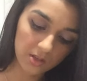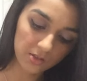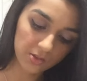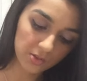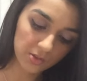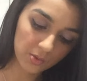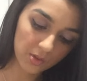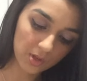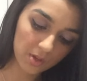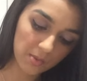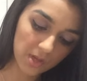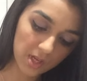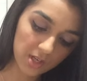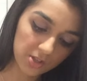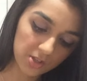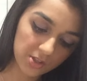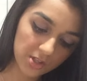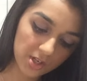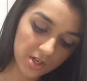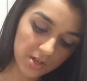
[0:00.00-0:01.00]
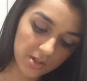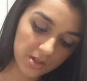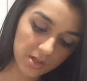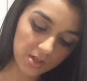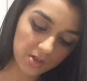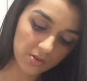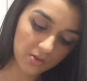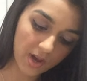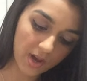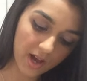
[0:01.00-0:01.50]
Just wanna make sure
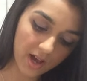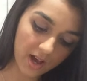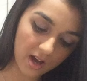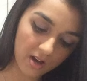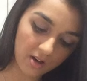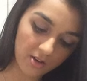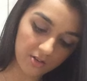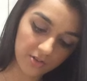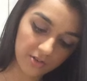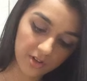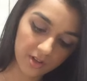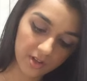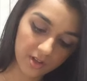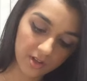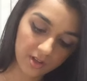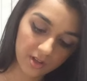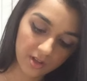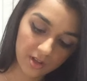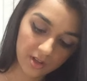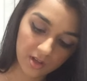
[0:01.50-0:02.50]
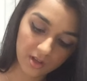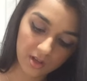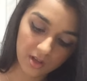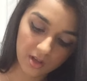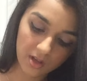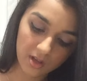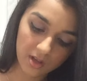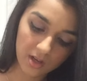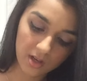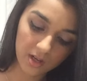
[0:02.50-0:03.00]
that you have
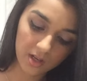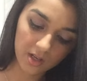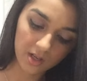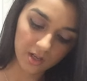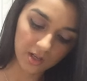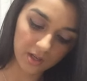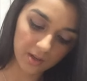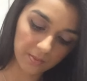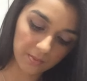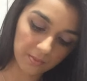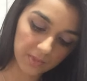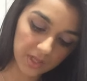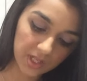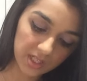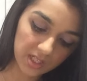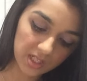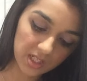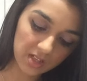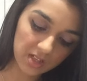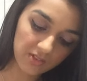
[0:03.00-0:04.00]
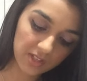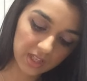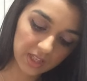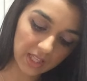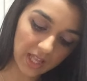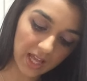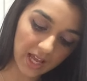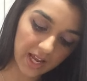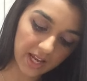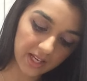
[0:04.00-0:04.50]
um, an
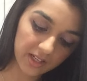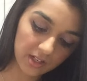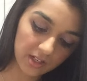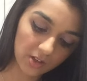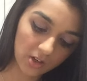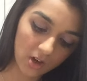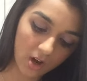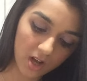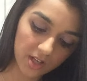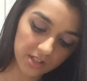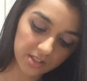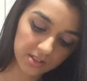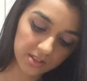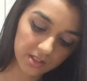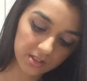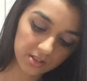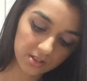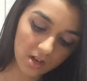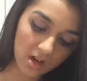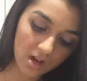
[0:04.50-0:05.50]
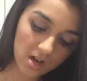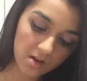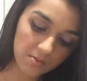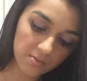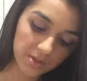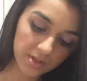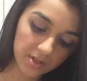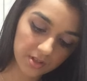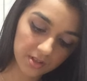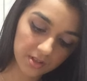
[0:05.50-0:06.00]
even line across the top